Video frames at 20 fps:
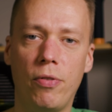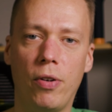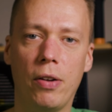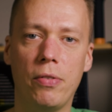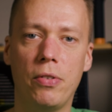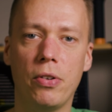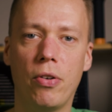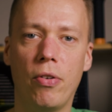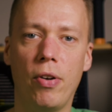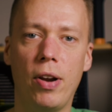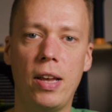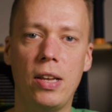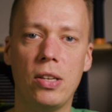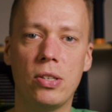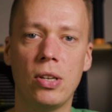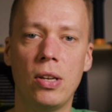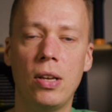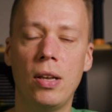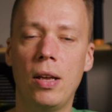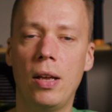light to fill
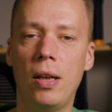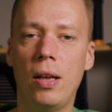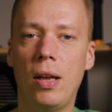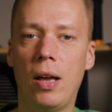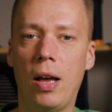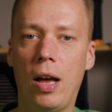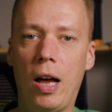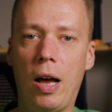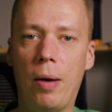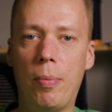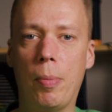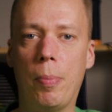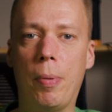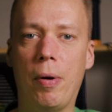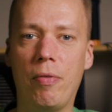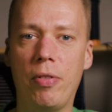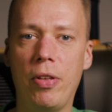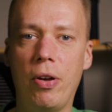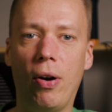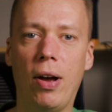in any
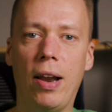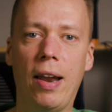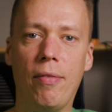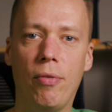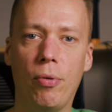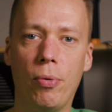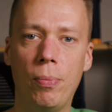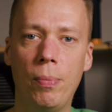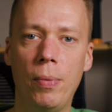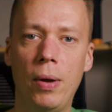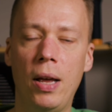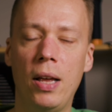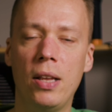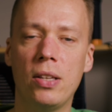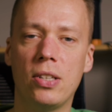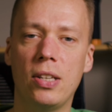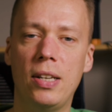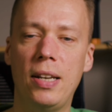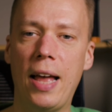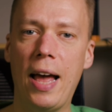shadows so they're not
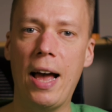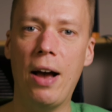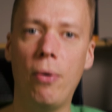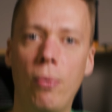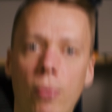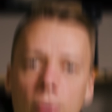too harsh.